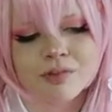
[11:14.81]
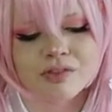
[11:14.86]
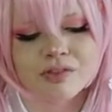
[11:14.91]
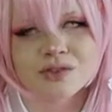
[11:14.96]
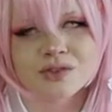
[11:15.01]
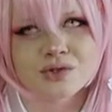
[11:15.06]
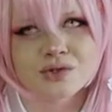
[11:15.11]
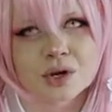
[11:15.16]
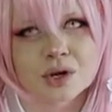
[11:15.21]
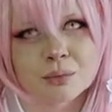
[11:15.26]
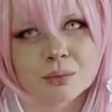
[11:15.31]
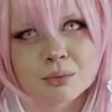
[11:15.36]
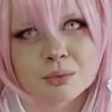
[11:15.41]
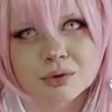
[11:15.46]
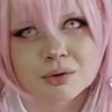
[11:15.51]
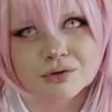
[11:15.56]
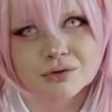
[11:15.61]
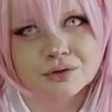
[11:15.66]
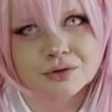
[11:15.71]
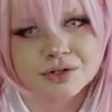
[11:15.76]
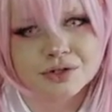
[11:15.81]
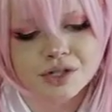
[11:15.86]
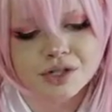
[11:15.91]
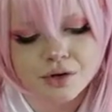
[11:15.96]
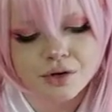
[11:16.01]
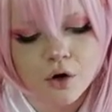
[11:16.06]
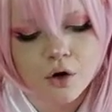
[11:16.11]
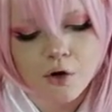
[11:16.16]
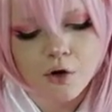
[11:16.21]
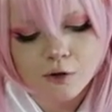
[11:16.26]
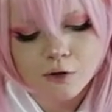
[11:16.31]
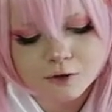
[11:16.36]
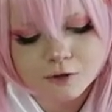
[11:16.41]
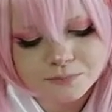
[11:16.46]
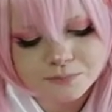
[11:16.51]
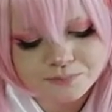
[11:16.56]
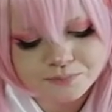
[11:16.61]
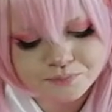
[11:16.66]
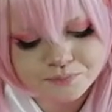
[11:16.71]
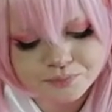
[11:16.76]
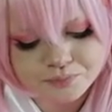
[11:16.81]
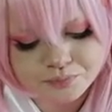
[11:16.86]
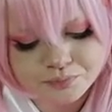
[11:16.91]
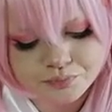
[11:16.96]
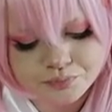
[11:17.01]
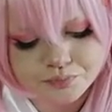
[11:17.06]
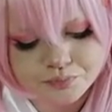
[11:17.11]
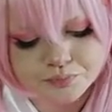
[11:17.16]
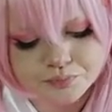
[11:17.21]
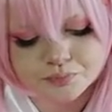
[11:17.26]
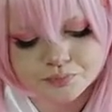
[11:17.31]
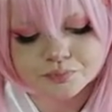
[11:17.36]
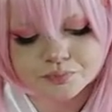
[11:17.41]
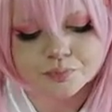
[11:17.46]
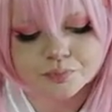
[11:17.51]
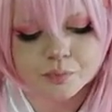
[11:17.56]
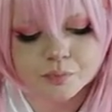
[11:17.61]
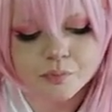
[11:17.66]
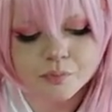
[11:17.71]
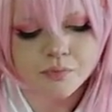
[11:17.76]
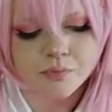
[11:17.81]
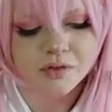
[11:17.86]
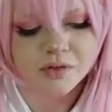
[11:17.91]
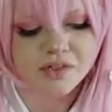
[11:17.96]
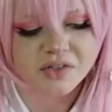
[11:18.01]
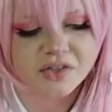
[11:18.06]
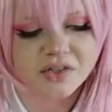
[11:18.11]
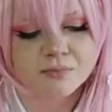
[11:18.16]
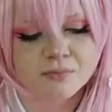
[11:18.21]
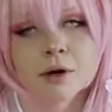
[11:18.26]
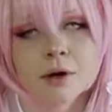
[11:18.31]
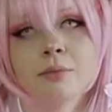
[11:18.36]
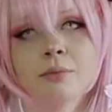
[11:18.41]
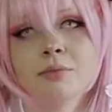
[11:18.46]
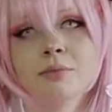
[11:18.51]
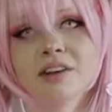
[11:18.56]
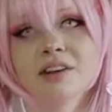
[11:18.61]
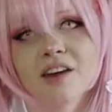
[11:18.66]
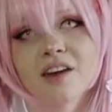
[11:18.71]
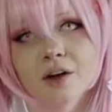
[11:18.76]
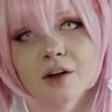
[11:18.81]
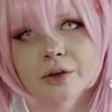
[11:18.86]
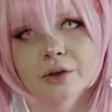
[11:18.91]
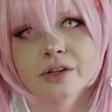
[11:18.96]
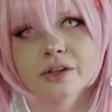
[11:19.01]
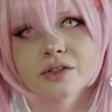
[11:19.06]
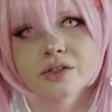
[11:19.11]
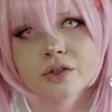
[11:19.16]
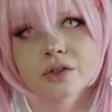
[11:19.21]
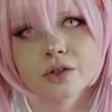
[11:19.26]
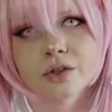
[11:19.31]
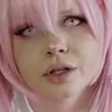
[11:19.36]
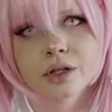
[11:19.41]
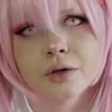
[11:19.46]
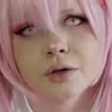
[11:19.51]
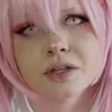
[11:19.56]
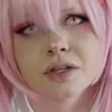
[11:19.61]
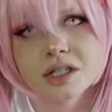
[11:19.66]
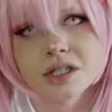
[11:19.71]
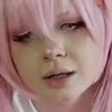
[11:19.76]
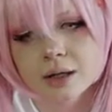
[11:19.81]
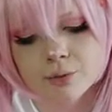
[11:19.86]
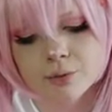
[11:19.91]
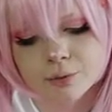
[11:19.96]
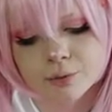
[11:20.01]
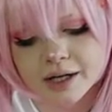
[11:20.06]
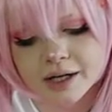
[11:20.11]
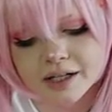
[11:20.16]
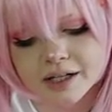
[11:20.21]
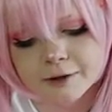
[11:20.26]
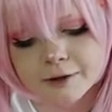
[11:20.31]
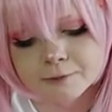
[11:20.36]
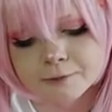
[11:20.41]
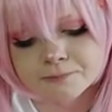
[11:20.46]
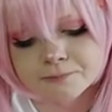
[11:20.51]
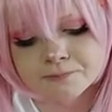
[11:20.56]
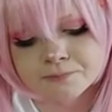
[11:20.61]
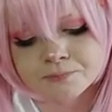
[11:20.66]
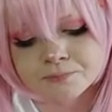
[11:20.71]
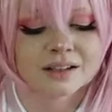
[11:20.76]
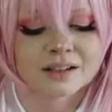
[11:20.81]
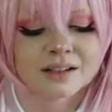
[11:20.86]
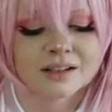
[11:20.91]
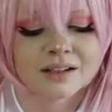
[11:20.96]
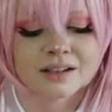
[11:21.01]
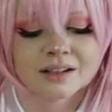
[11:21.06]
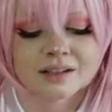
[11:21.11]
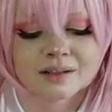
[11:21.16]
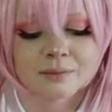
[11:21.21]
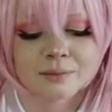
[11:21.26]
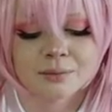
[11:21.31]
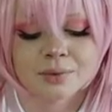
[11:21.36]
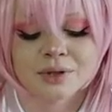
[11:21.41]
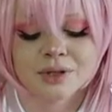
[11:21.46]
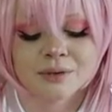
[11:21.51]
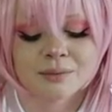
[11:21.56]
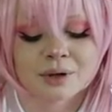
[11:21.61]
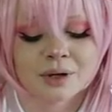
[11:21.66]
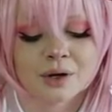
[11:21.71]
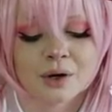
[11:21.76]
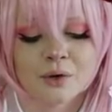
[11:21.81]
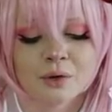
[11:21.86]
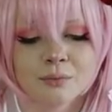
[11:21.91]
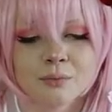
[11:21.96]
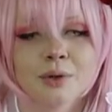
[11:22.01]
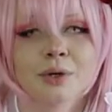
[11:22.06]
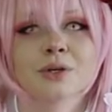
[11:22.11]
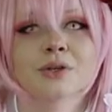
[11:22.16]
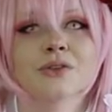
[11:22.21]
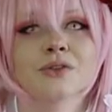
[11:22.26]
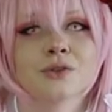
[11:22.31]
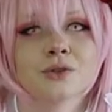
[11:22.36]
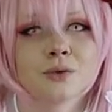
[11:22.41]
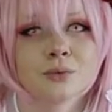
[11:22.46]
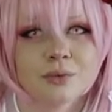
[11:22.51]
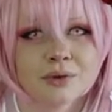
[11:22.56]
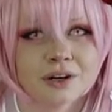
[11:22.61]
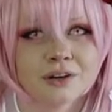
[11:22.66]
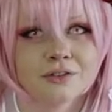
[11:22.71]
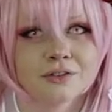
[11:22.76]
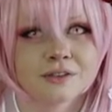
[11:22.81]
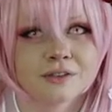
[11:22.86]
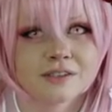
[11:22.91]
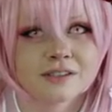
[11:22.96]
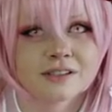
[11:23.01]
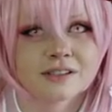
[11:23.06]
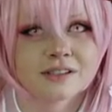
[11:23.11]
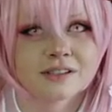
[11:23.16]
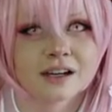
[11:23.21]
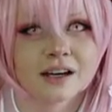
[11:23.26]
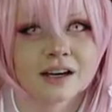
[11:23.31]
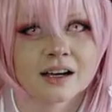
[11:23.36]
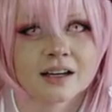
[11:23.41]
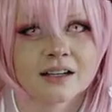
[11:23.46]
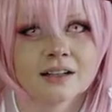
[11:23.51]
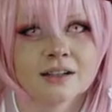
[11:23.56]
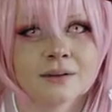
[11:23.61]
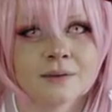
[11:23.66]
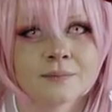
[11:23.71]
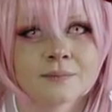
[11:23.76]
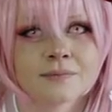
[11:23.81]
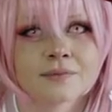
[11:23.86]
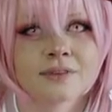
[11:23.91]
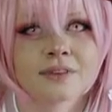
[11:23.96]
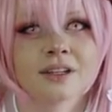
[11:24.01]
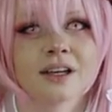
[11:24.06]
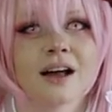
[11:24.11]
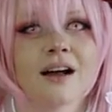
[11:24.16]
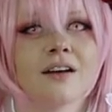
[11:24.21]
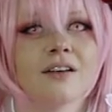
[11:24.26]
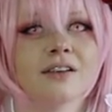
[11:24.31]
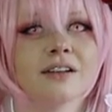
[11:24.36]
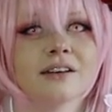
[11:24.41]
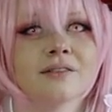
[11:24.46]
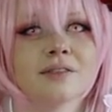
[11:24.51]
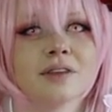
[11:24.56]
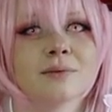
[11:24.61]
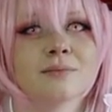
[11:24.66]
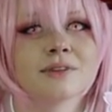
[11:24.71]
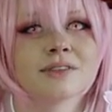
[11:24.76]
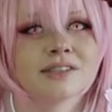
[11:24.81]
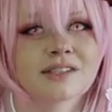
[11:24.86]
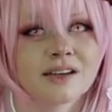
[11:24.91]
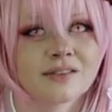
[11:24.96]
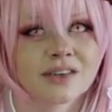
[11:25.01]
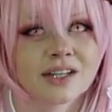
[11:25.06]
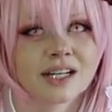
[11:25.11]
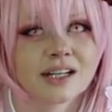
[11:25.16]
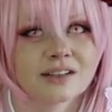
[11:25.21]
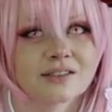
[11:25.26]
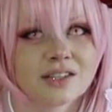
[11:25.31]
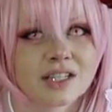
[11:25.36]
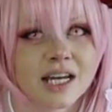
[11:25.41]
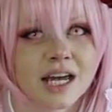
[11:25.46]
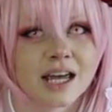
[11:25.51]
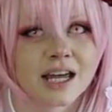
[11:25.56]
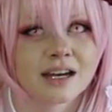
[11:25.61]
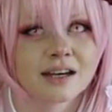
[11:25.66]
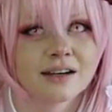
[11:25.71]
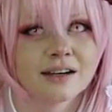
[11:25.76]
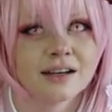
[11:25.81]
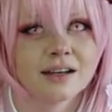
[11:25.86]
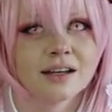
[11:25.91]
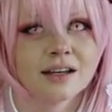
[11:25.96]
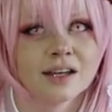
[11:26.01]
That's not my preference at all. This is probably the healthiest cookie on the table right now. Putting my own personal preference aside, I'll give them a 7 out of 10.